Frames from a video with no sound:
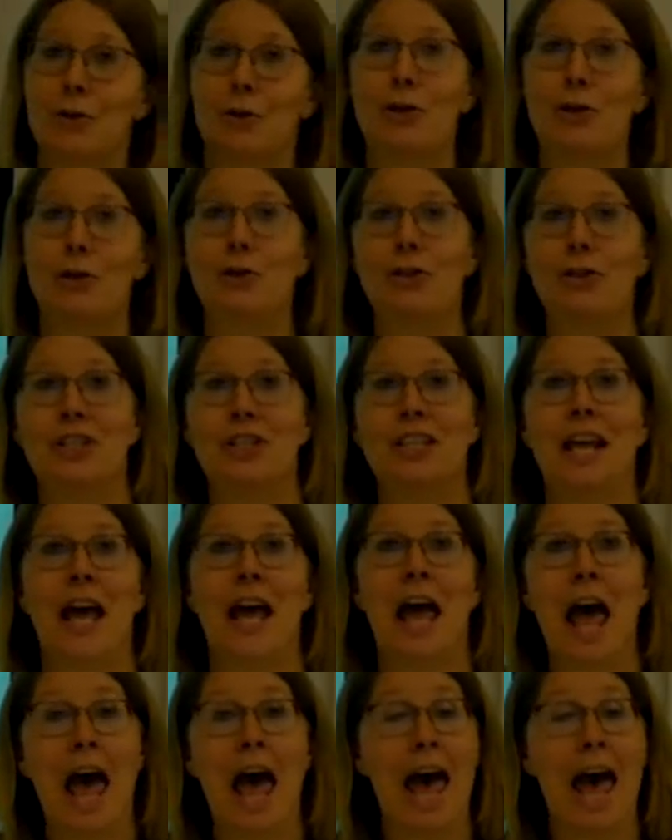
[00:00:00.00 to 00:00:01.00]
conclusion
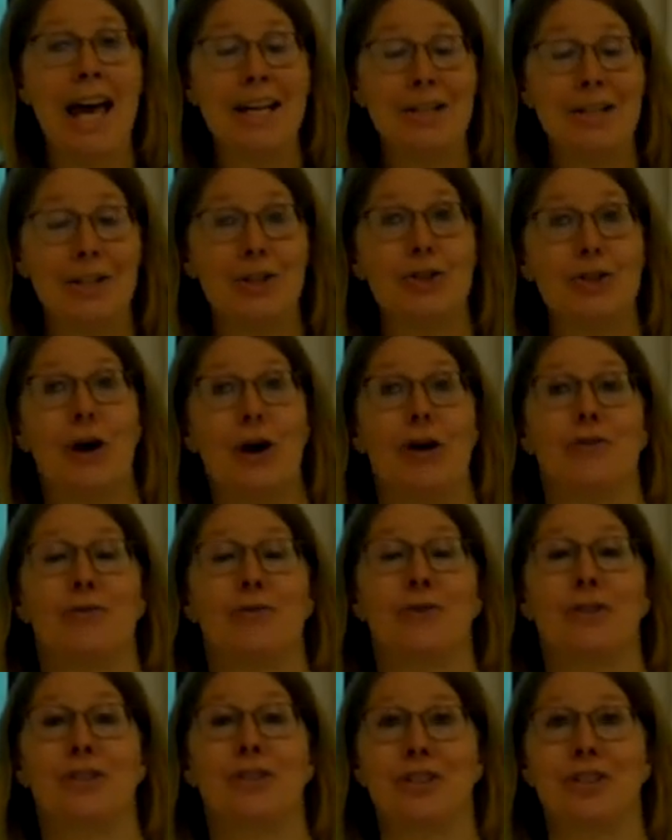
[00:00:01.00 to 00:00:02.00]
and a start
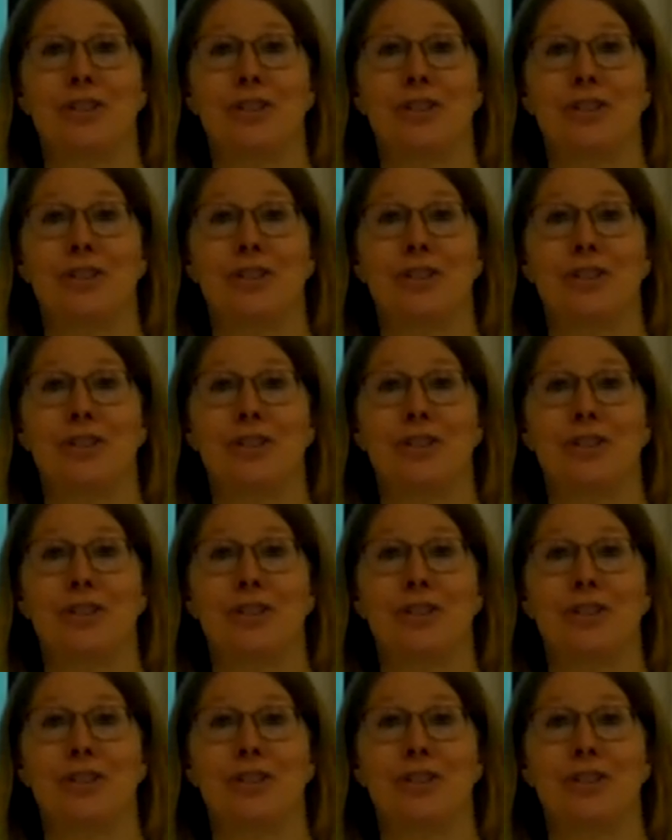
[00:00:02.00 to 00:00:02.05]
for the